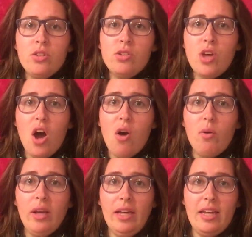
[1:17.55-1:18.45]

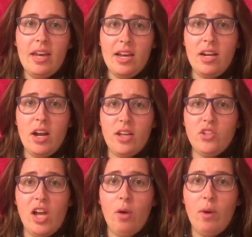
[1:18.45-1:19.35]
So in a
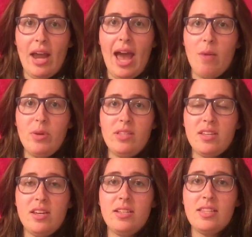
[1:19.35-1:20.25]
nutshell, what happens
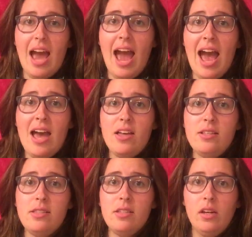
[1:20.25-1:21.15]
is
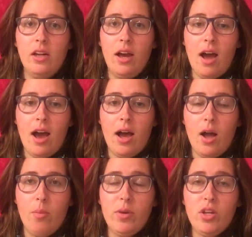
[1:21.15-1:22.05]
as
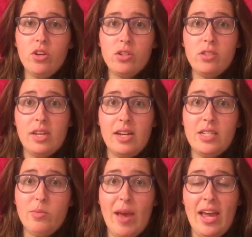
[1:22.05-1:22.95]
your skin
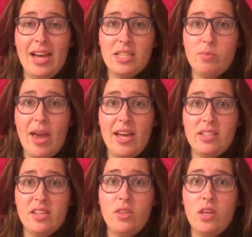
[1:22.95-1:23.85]

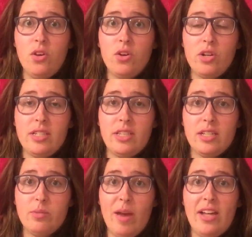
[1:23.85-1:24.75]
expands and the uterus
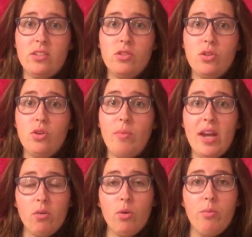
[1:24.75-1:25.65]
expands to
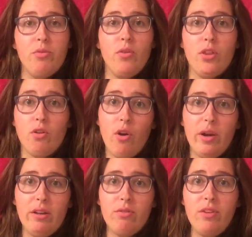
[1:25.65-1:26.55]
make room for the
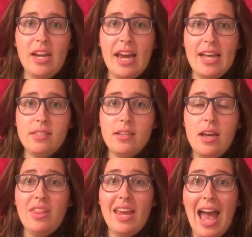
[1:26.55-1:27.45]
growing fetus,
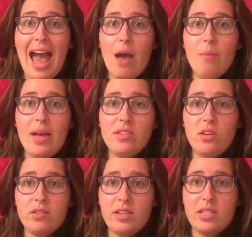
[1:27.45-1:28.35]
the ab
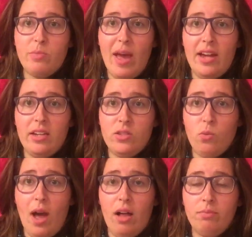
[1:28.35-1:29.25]
muscles expand as
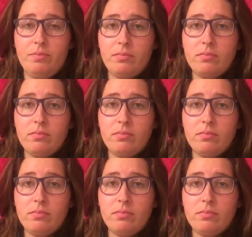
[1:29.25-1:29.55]
well.